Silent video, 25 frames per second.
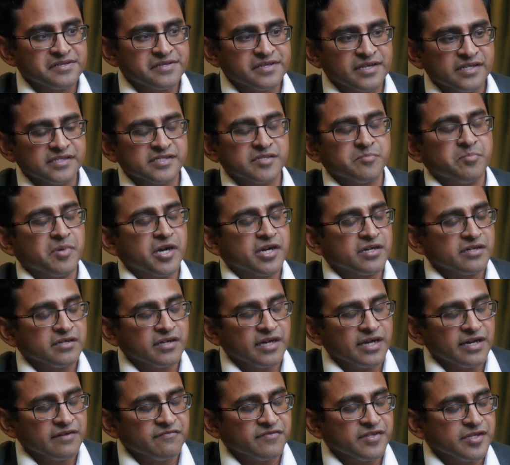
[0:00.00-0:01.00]
the partner
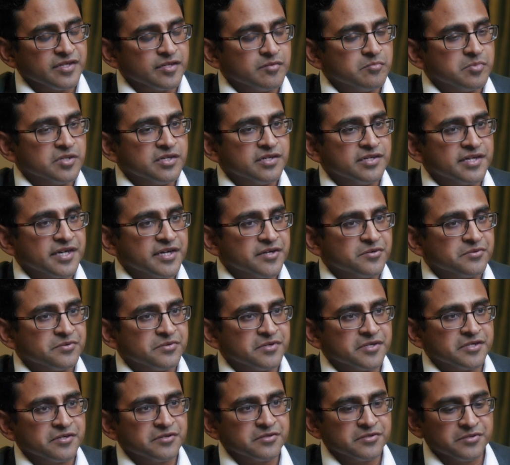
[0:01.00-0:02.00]
have the ability
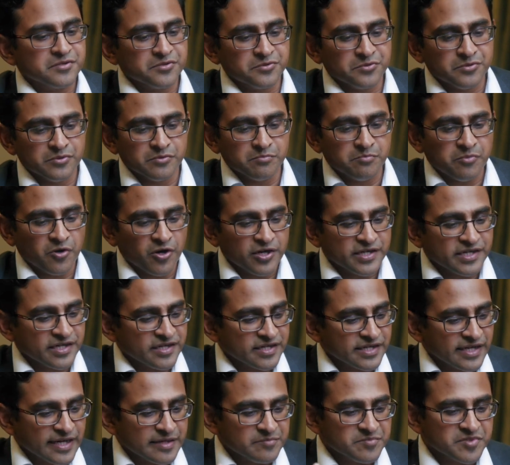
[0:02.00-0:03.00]
to do
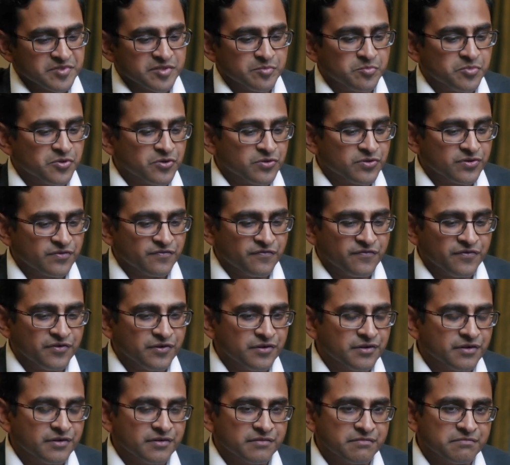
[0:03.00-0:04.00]
point-in-time support
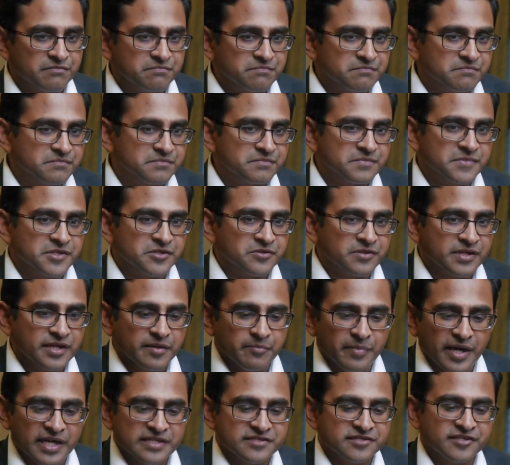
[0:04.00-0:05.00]
for
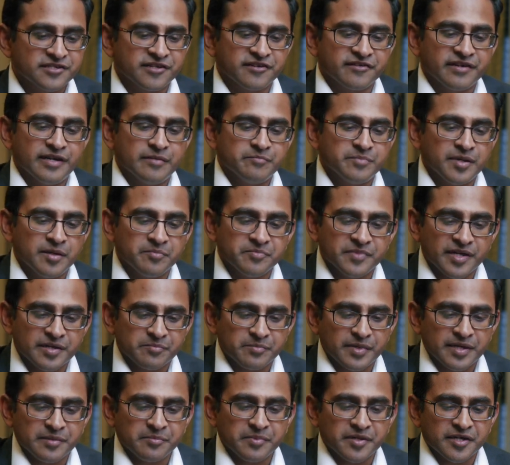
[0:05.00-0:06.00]
capacity ramp-up that
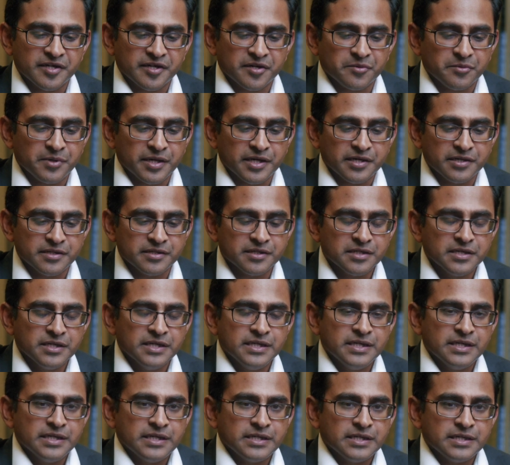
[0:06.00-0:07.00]
might be required?
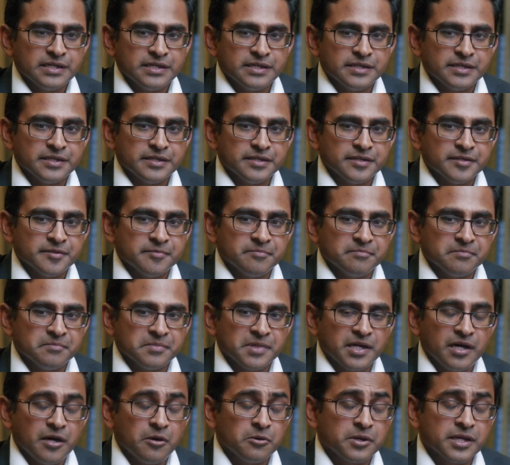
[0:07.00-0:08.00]

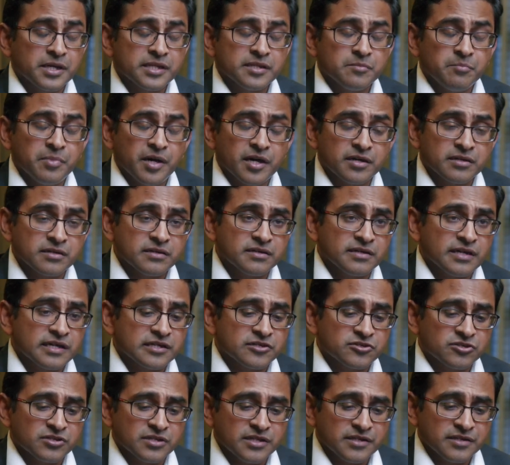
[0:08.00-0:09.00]
How can the partner
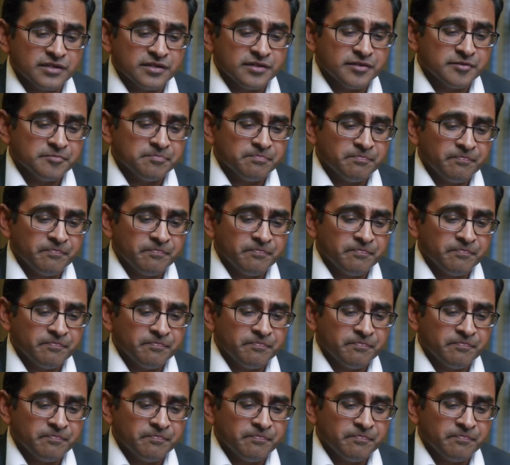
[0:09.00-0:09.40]
actually